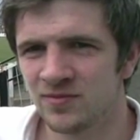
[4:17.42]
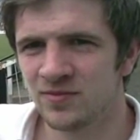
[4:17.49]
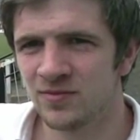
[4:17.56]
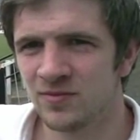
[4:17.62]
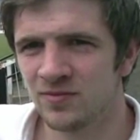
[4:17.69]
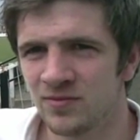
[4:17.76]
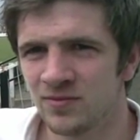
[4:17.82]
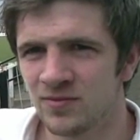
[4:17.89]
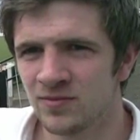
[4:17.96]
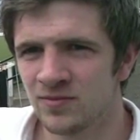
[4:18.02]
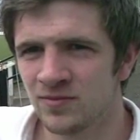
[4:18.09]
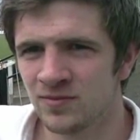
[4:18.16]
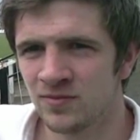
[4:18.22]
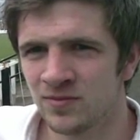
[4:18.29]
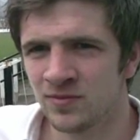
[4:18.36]
you've
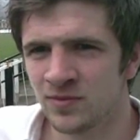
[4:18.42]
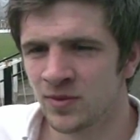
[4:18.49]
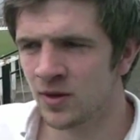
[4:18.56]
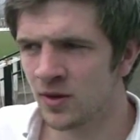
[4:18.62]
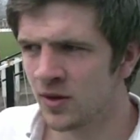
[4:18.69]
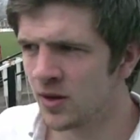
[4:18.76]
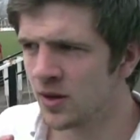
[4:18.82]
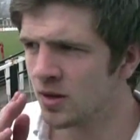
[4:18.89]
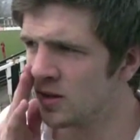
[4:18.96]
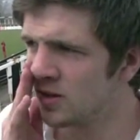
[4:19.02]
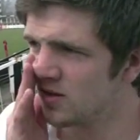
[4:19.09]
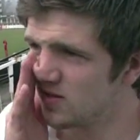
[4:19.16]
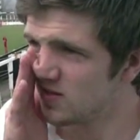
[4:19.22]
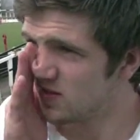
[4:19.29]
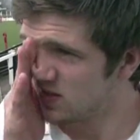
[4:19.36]
always possessed?
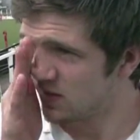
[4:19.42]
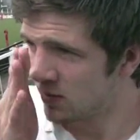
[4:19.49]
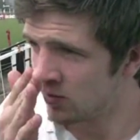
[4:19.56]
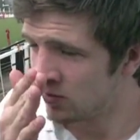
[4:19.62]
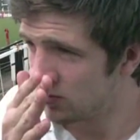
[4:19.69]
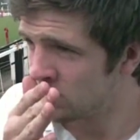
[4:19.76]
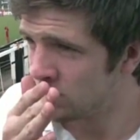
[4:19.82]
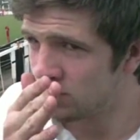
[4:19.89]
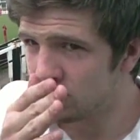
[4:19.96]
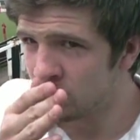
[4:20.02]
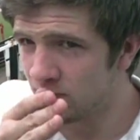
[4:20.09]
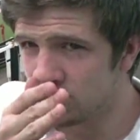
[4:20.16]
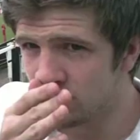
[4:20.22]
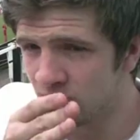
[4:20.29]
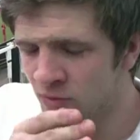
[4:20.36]
This
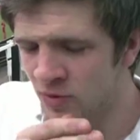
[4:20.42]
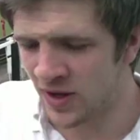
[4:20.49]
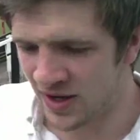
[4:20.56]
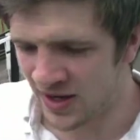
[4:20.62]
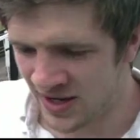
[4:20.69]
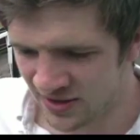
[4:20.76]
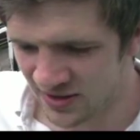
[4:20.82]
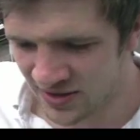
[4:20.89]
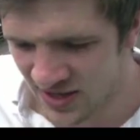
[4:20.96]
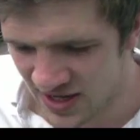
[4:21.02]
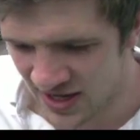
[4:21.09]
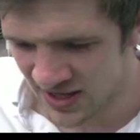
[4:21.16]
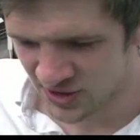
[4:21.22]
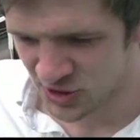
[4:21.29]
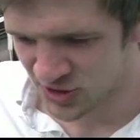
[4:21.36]
natural
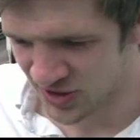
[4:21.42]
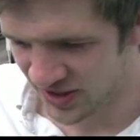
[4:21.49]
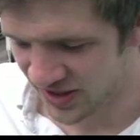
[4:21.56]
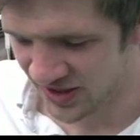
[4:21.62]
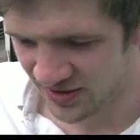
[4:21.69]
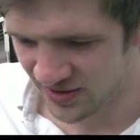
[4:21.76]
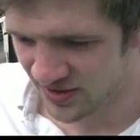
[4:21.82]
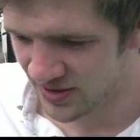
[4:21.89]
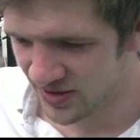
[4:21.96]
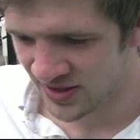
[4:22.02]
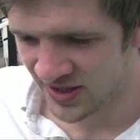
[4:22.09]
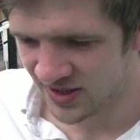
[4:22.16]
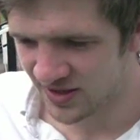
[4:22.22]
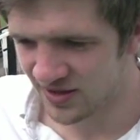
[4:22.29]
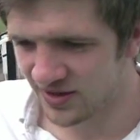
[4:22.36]
scrum-half dog, you know?
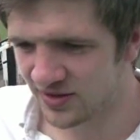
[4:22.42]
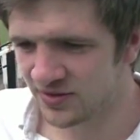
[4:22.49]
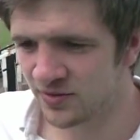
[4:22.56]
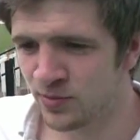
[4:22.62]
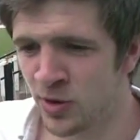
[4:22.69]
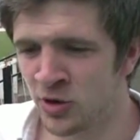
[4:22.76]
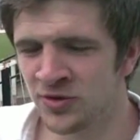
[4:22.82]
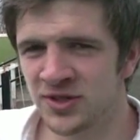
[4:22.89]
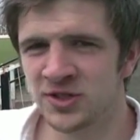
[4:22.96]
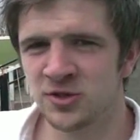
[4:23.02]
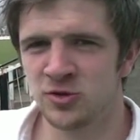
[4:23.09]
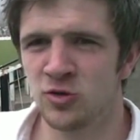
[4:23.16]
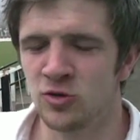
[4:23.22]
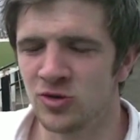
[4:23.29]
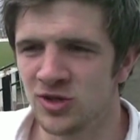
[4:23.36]
Like Ponty
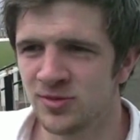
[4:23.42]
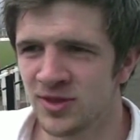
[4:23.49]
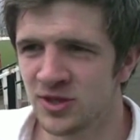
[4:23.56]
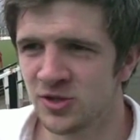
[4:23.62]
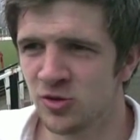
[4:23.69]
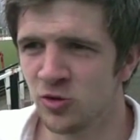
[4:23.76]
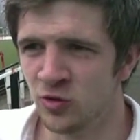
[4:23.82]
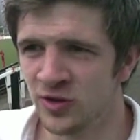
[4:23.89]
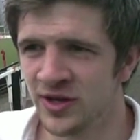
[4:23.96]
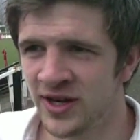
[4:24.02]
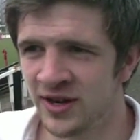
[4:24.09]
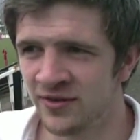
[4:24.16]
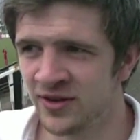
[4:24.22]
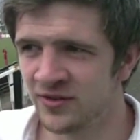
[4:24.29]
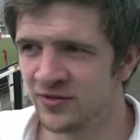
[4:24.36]
schools, my school
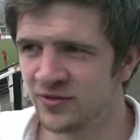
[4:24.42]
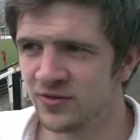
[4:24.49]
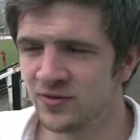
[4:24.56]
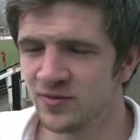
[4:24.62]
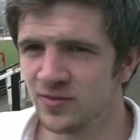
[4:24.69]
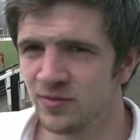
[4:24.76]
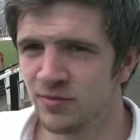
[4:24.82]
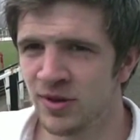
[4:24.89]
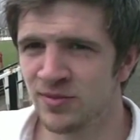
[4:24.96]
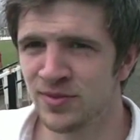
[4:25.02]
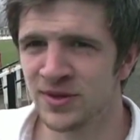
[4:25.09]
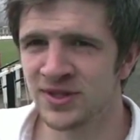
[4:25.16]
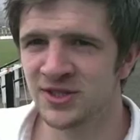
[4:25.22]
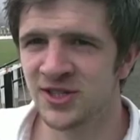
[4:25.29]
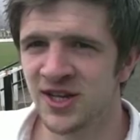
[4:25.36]
didn't have enough
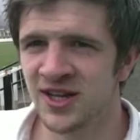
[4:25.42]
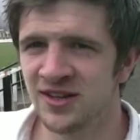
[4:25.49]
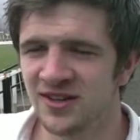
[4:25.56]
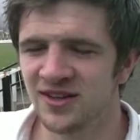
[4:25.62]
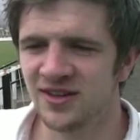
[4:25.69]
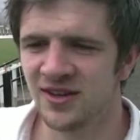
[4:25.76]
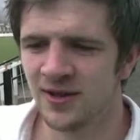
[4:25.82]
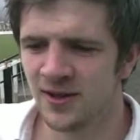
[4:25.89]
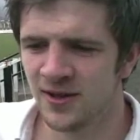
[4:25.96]
people to send.